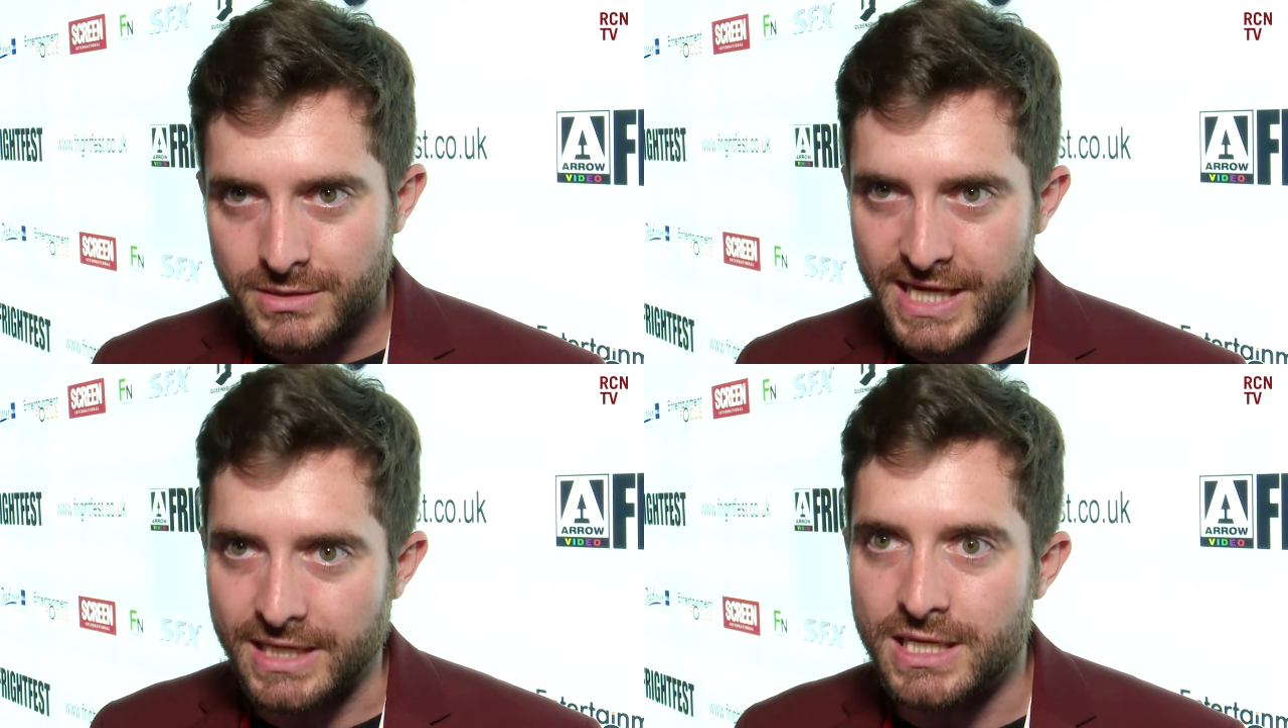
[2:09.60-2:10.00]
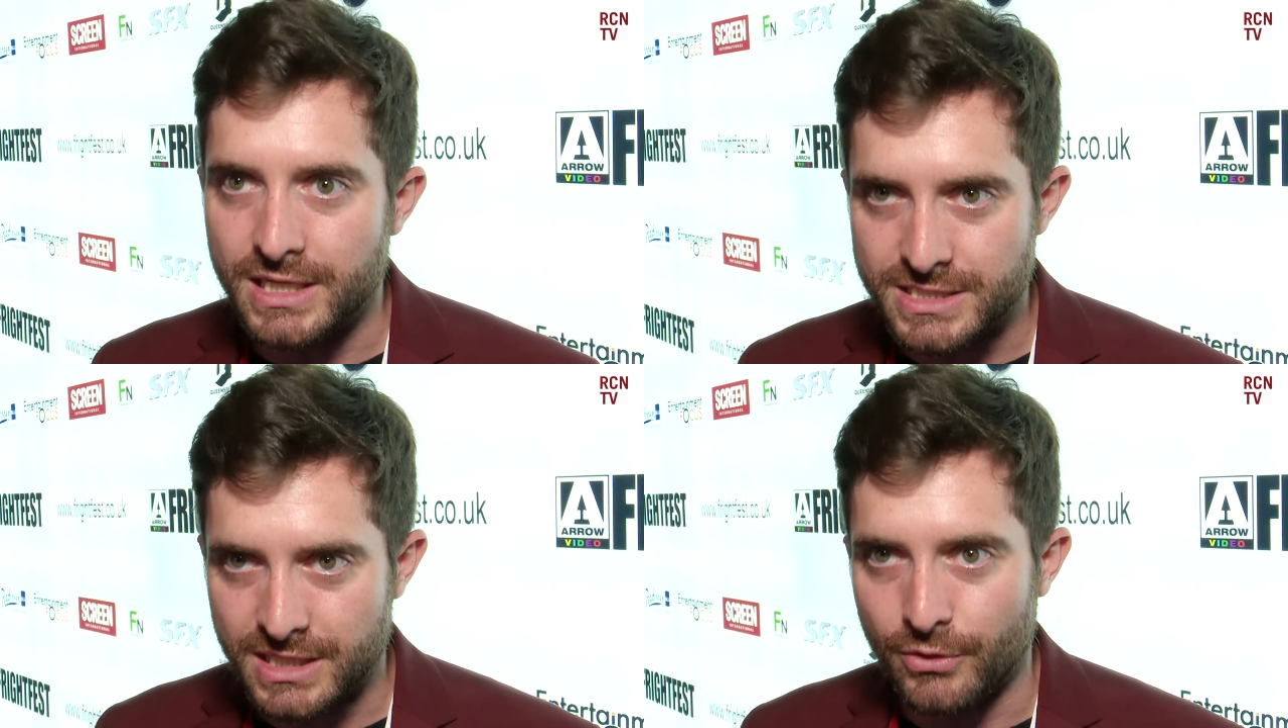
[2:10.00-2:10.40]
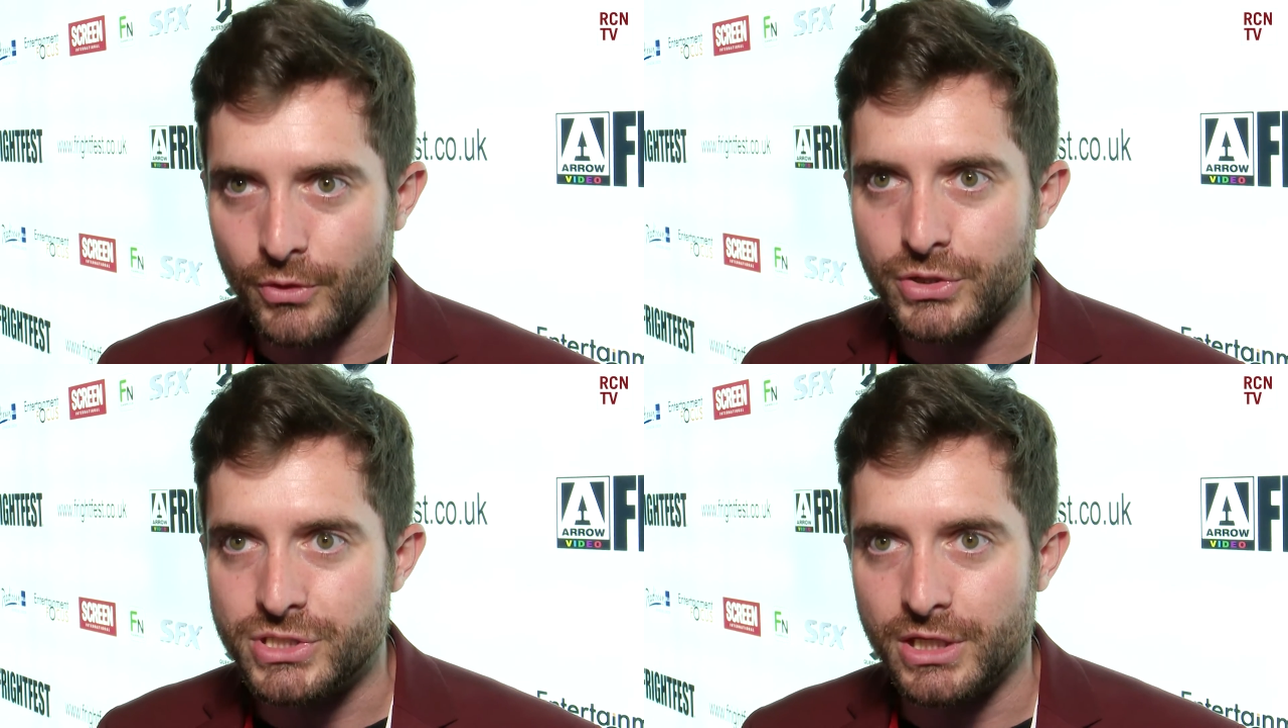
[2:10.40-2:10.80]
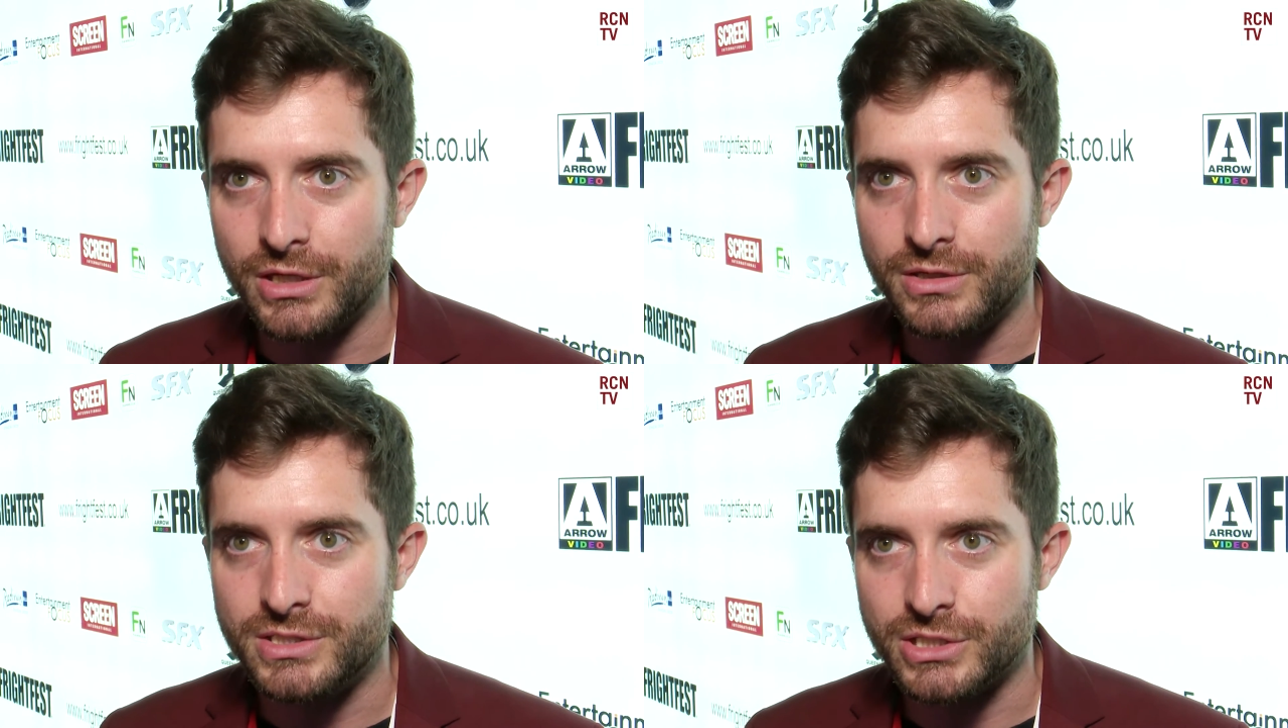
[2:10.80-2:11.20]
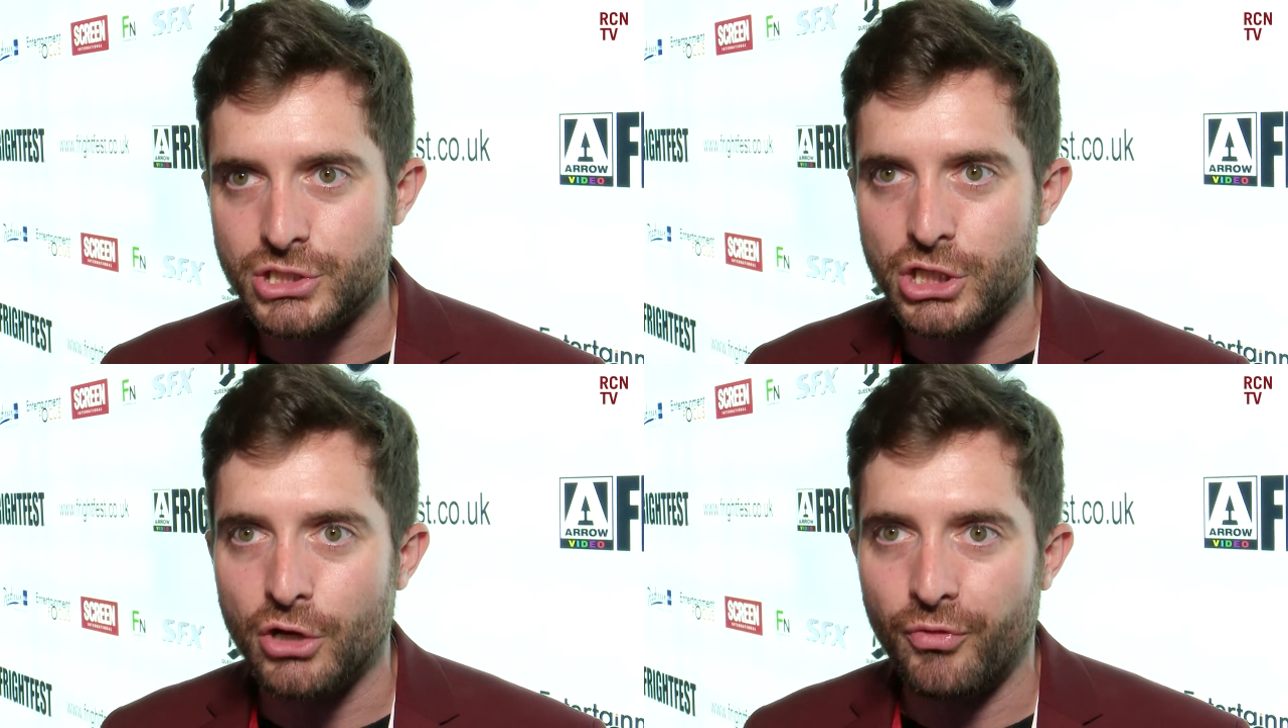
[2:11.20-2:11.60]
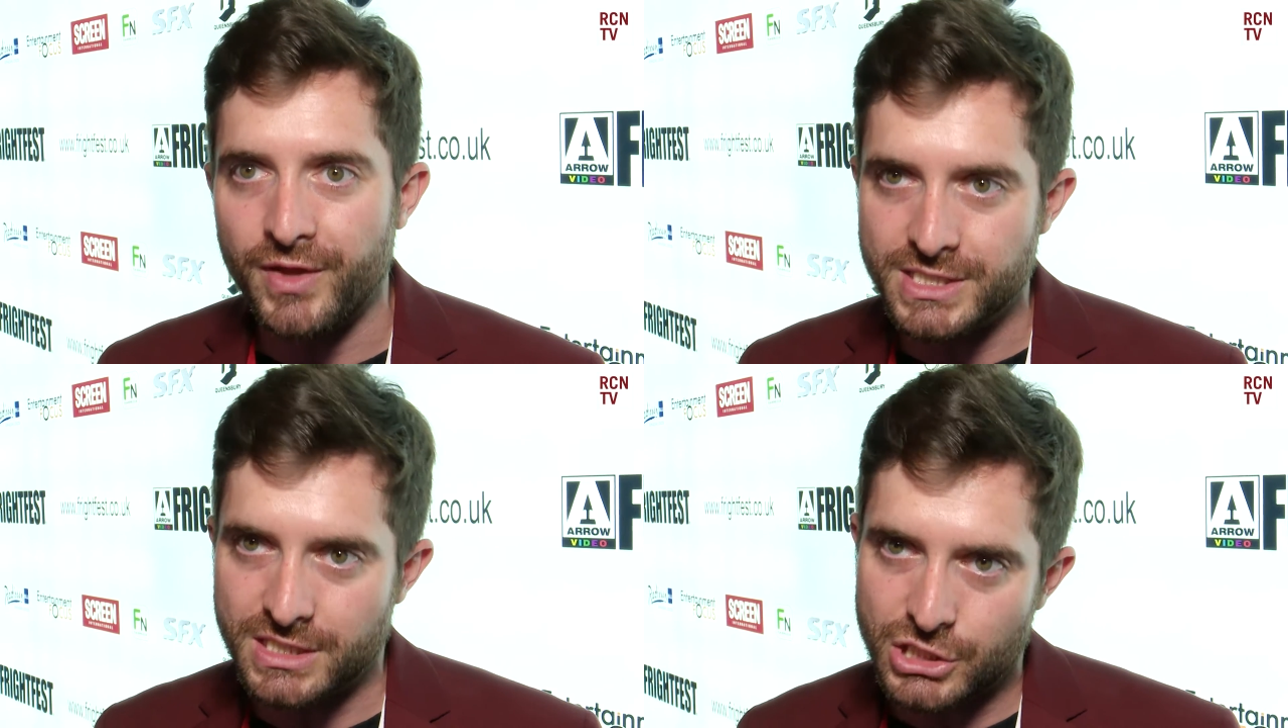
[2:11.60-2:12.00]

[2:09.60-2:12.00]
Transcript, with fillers: techniques in order to, to show things